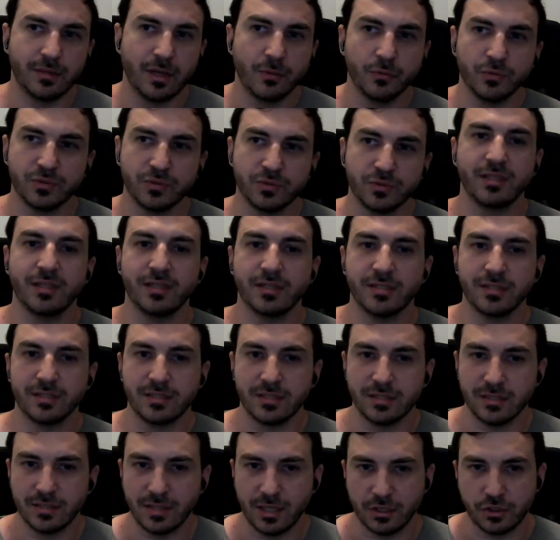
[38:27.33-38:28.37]
I would say that
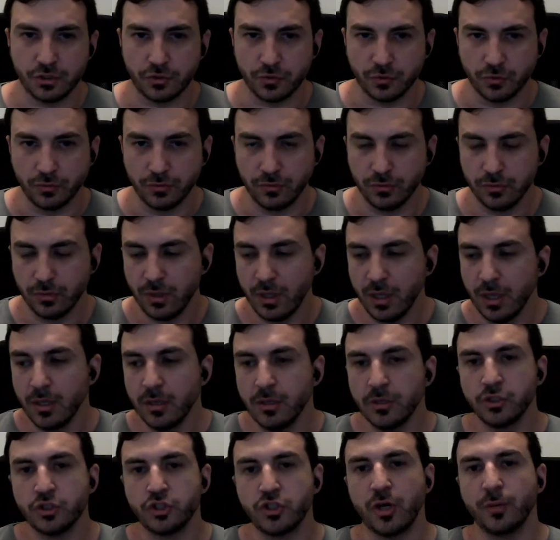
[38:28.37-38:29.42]
this is not true.
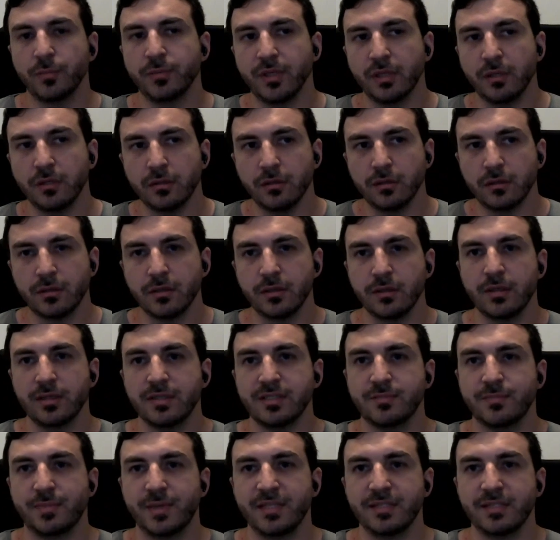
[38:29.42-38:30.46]
Shop the look,
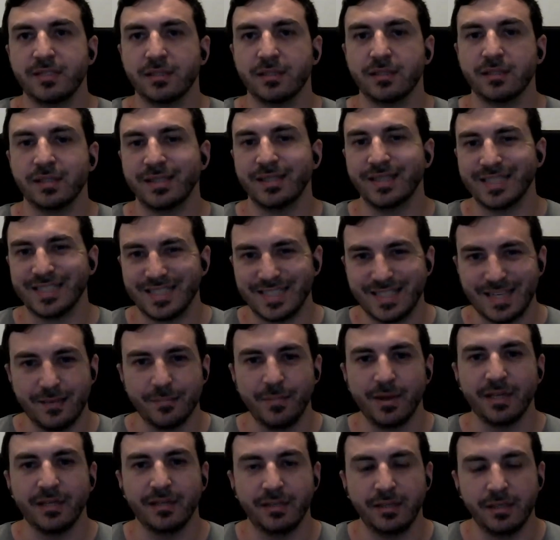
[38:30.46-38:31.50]
it's basically the
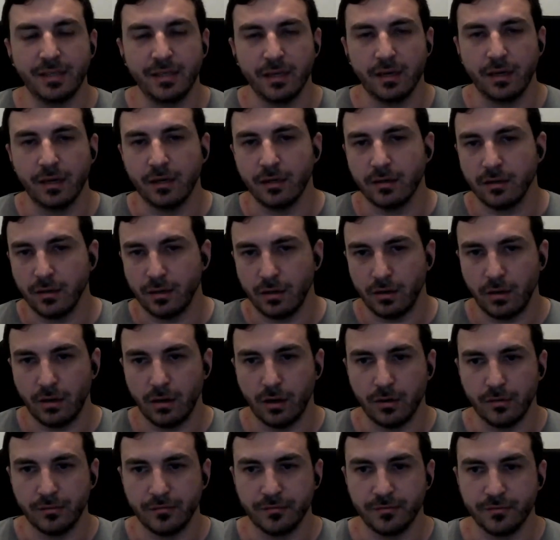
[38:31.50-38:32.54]
same idea
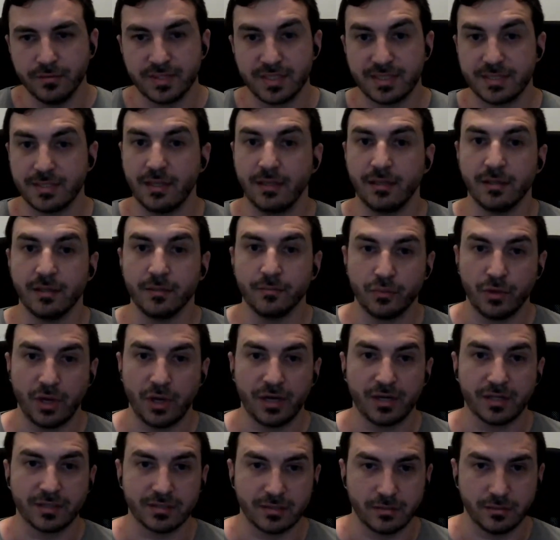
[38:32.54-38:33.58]
of selling
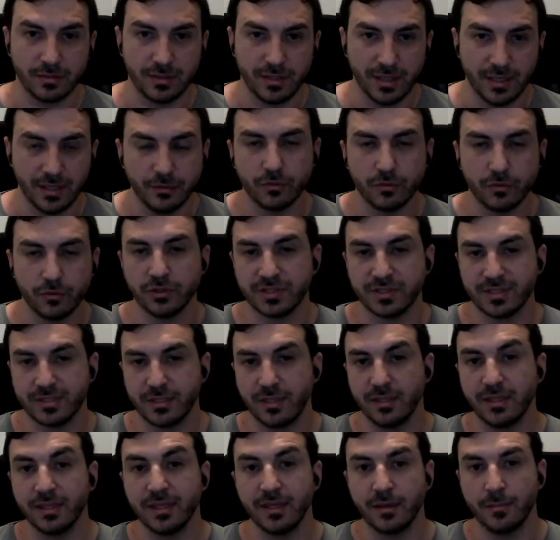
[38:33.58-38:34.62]
products together or
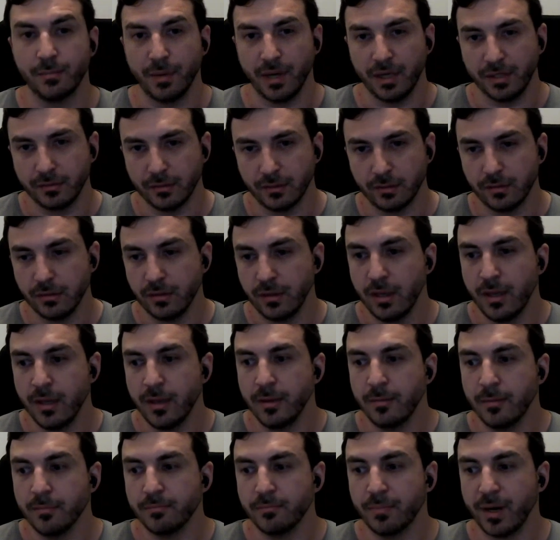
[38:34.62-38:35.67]
selling a bundle
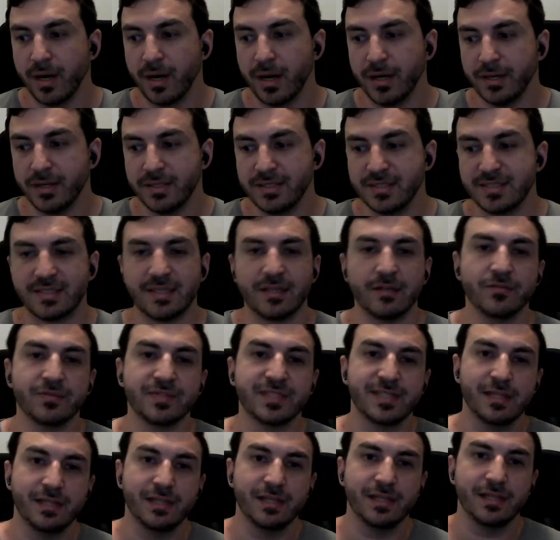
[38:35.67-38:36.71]
but instead of
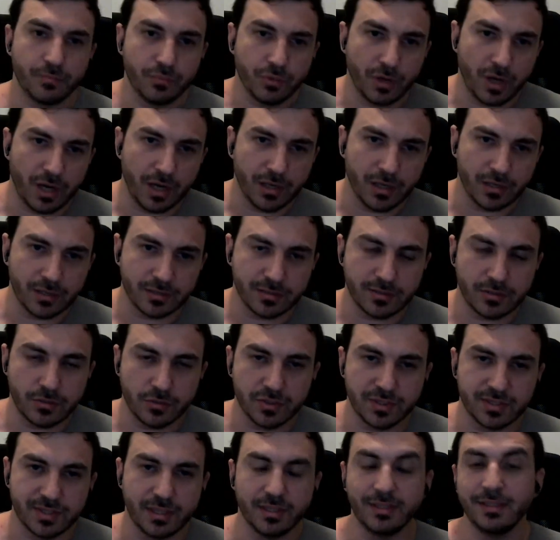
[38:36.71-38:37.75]
selling the products
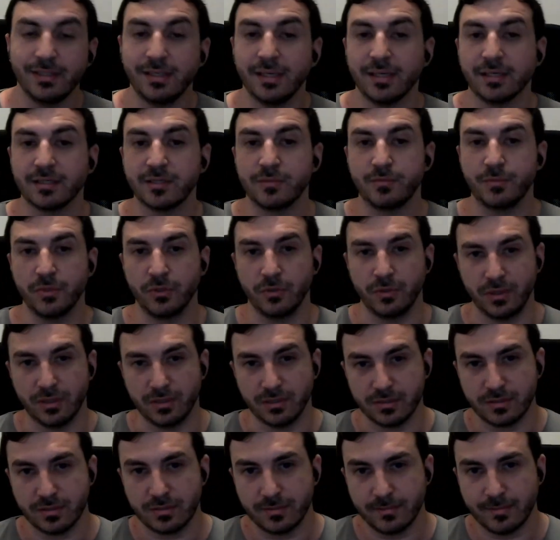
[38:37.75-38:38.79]
you're selling the
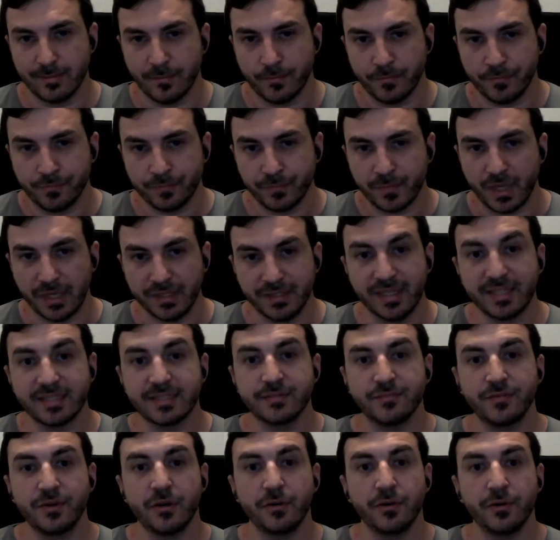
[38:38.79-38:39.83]
experience and
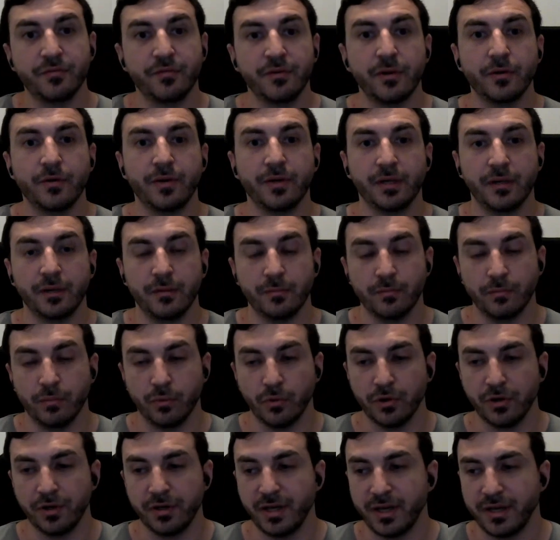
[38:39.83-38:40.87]
that's very very
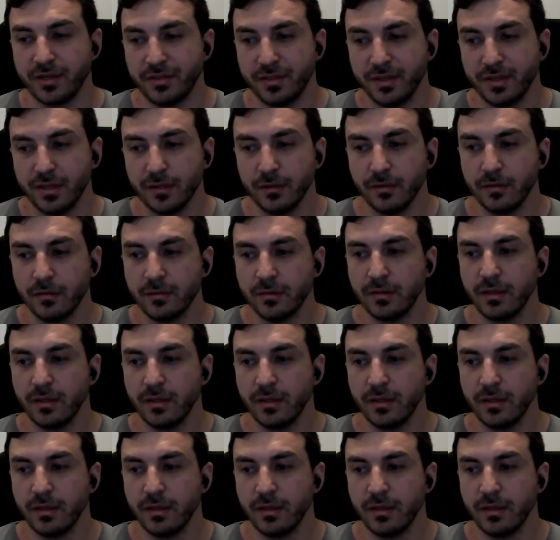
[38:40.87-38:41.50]
important i think